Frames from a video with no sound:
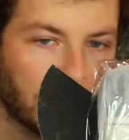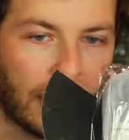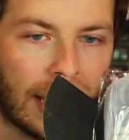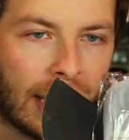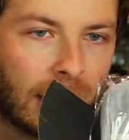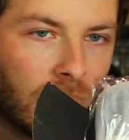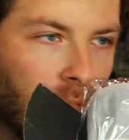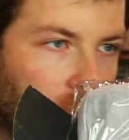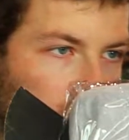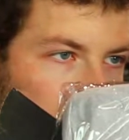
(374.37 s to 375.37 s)
bag,
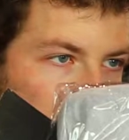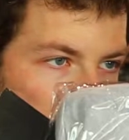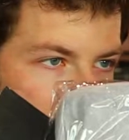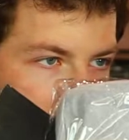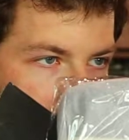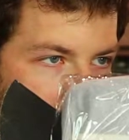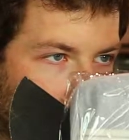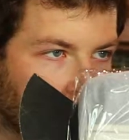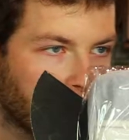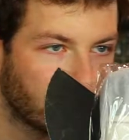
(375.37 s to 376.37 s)
we also
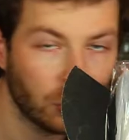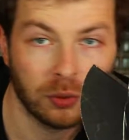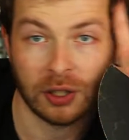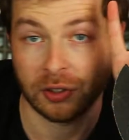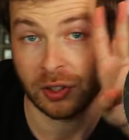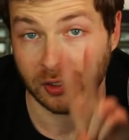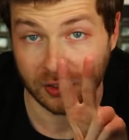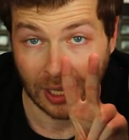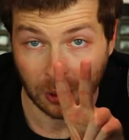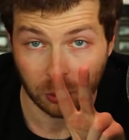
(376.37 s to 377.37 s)
have the two-disc
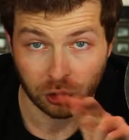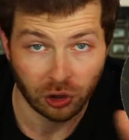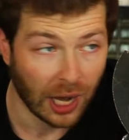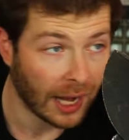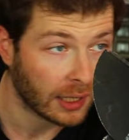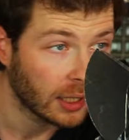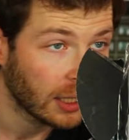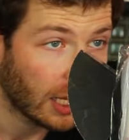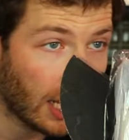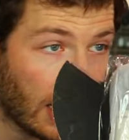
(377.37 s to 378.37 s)
soundtrack,
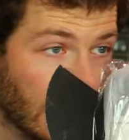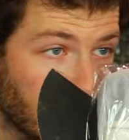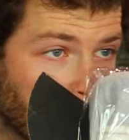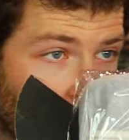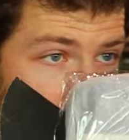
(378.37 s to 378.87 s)
and